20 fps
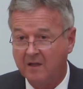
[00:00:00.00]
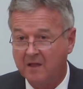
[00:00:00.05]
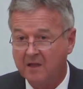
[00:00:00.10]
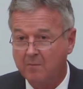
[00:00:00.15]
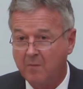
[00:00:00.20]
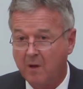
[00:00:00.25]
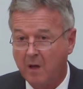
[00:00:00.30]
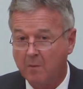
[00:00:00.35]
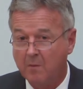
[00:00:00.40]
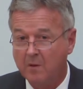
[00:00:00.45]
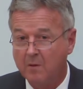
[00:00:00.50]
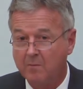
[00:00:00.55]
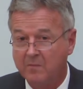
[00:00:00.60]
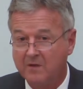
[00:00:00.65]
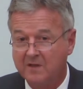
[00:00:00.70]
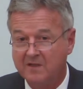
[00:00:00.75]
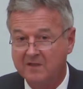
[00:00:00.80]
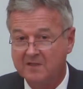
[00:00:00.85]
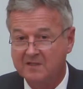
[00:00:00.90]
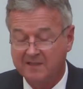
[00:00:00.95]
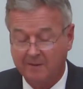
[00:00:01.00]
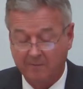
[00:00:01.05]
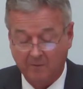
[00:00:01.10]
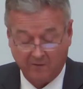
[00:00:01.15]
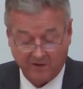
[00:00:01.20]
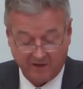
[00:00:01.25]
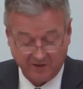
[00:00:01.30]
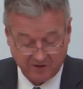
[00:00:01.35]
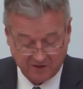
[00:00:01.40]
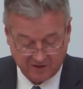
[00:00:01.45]
at the moment, but there's some
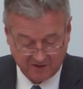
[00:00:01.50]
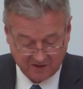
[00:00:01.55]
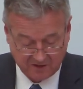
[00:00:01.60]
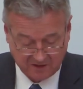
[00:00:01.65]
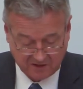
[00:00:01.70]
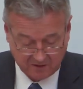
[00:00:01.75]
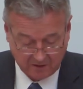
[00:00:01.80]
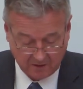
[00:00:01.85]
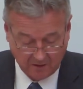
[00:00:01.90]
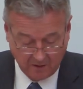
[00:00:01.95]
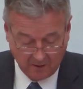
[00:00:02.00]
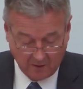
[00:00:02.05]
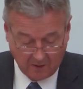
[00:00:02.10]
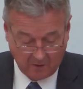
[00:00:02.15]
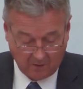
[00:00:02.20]
question as to